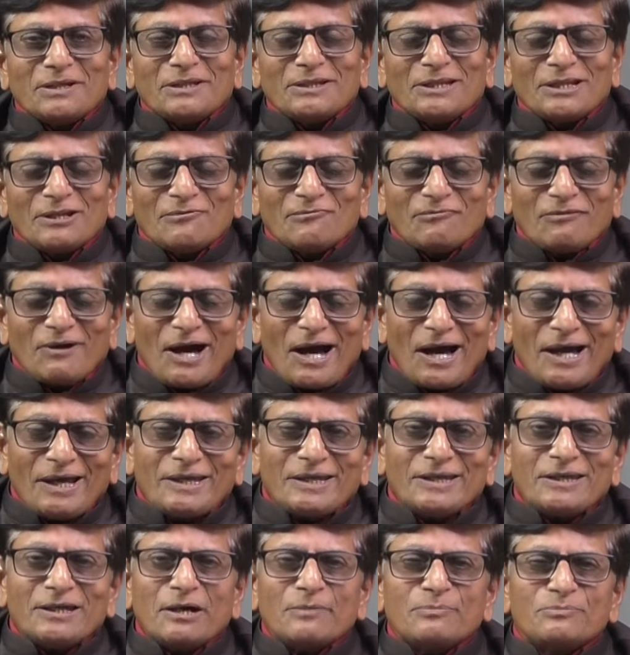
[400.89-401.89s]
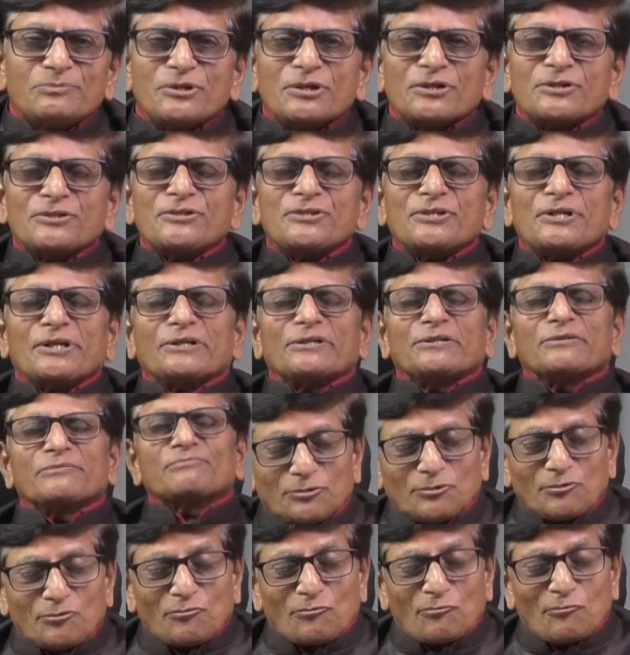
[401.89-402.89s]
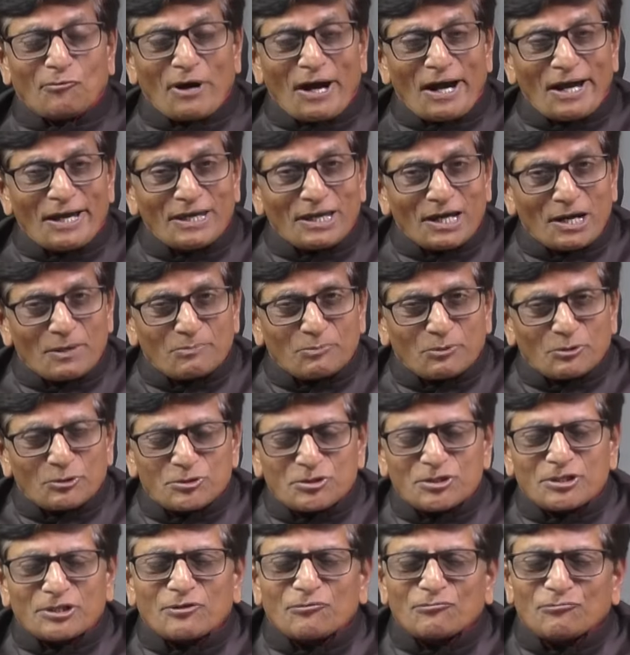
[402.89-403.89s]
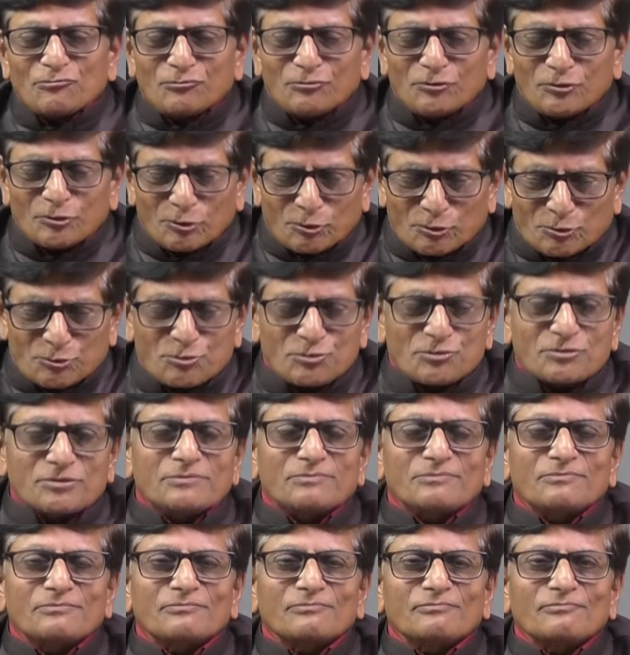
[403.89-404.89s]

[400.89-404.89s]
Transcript: Then why objection? Why opposing views?